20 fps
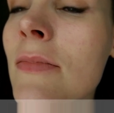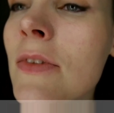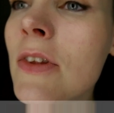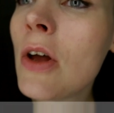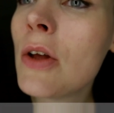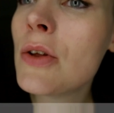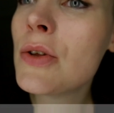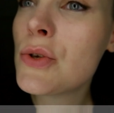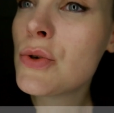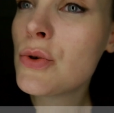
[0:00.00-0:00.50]
I'm
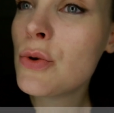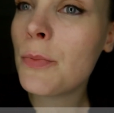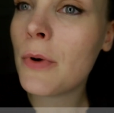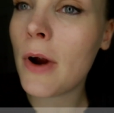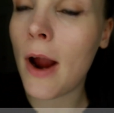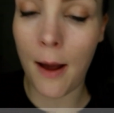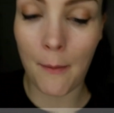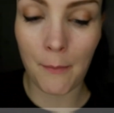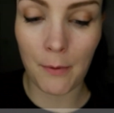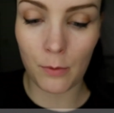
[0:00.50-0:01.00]
not
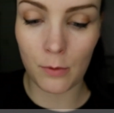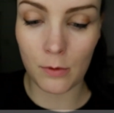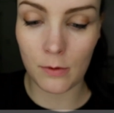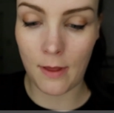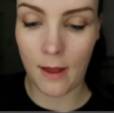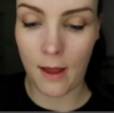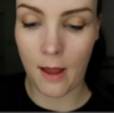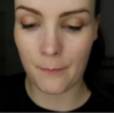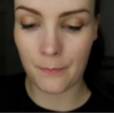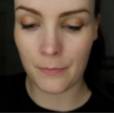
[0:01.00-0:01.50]
super happy
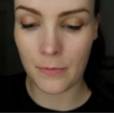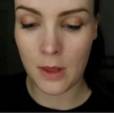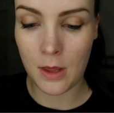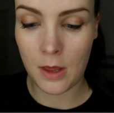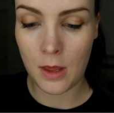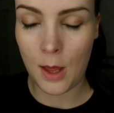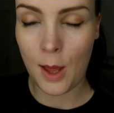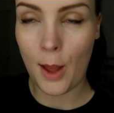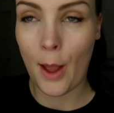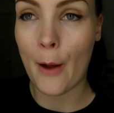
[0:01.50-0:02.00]
with that.
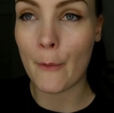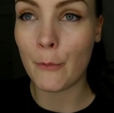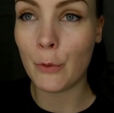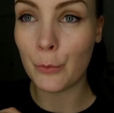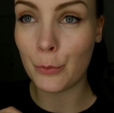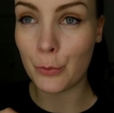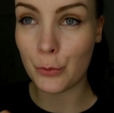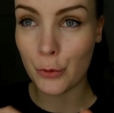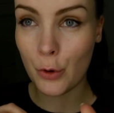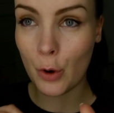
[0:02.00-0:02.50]
I
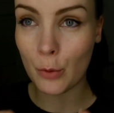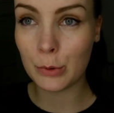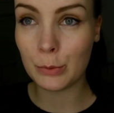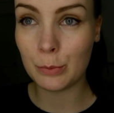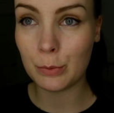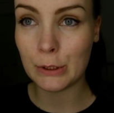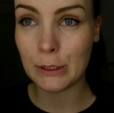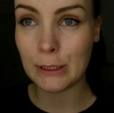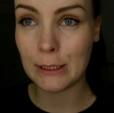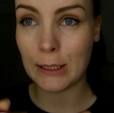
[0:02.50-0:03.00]
will
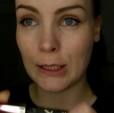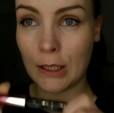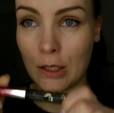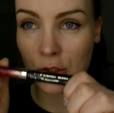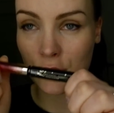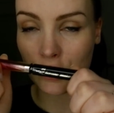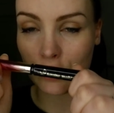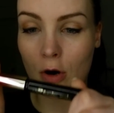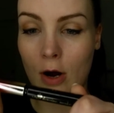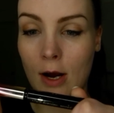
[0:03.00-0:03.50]
probably
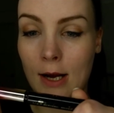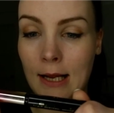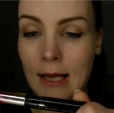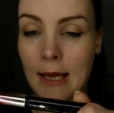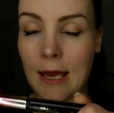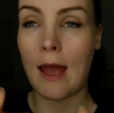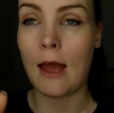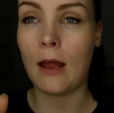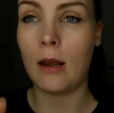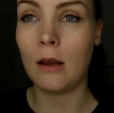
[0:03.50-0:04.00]
try it
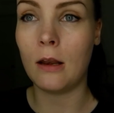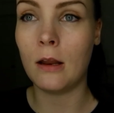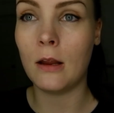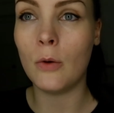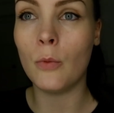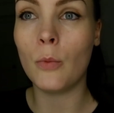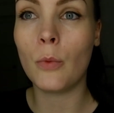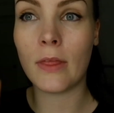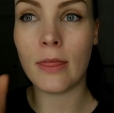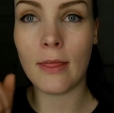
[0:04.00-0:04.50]
again
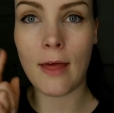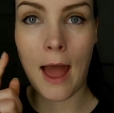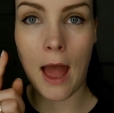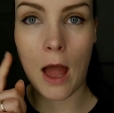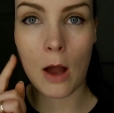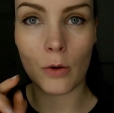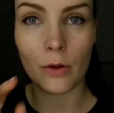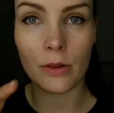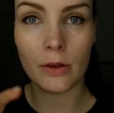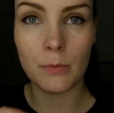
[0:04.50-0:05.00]

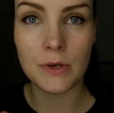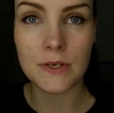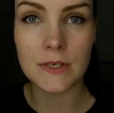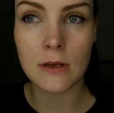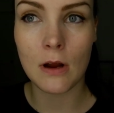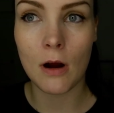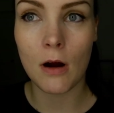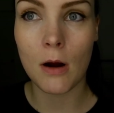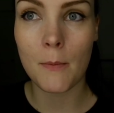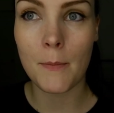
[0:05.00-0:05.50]
without the
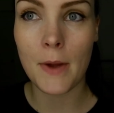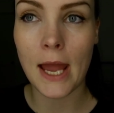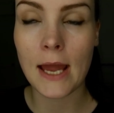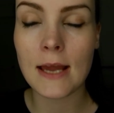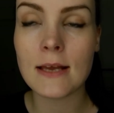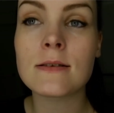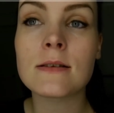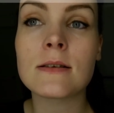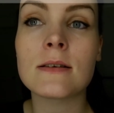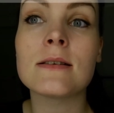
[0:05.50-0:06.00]
mascara
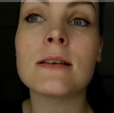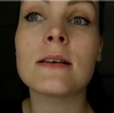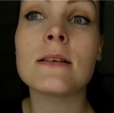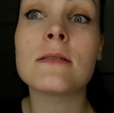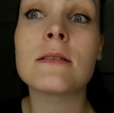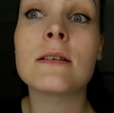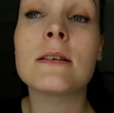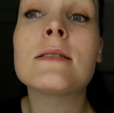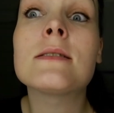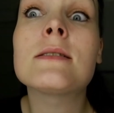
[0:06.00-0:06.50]
base because
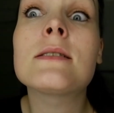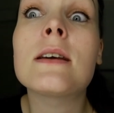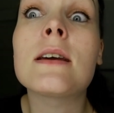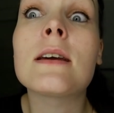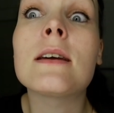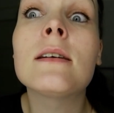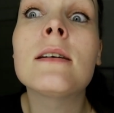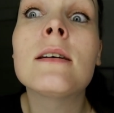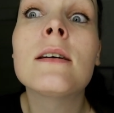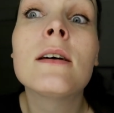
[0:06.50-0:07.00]
as you can
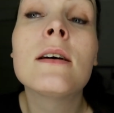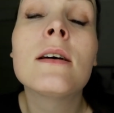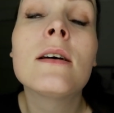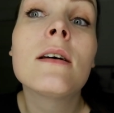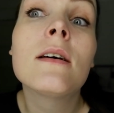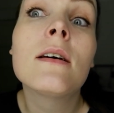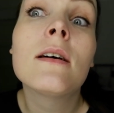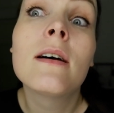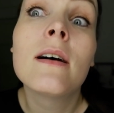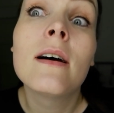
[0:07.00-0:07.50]
see
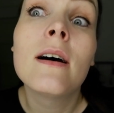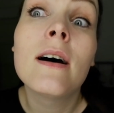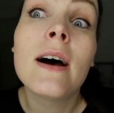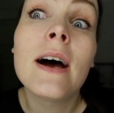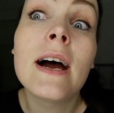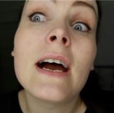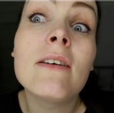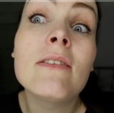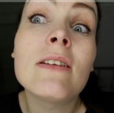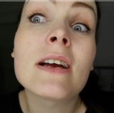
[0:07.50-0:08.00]

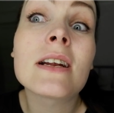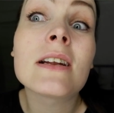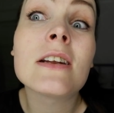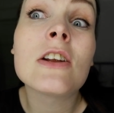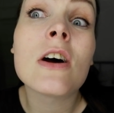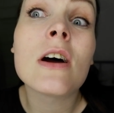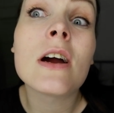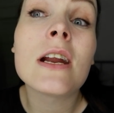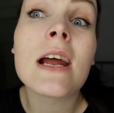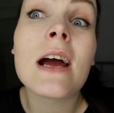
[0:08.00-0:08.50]
I have like
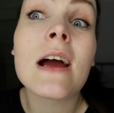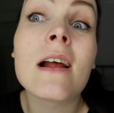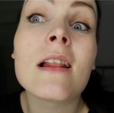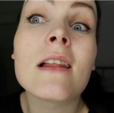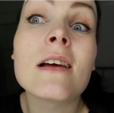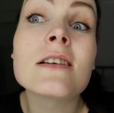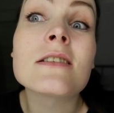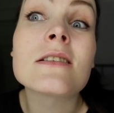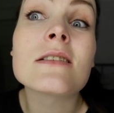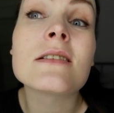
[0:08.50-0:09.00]
9
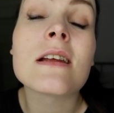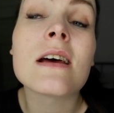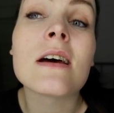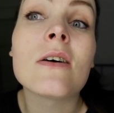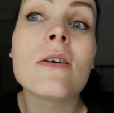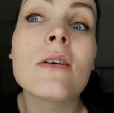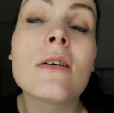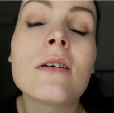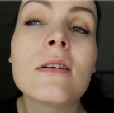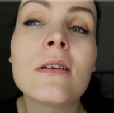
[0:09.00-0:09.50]
eyelashes
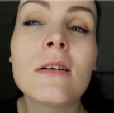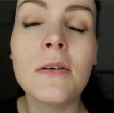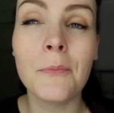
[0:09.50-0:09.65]
now.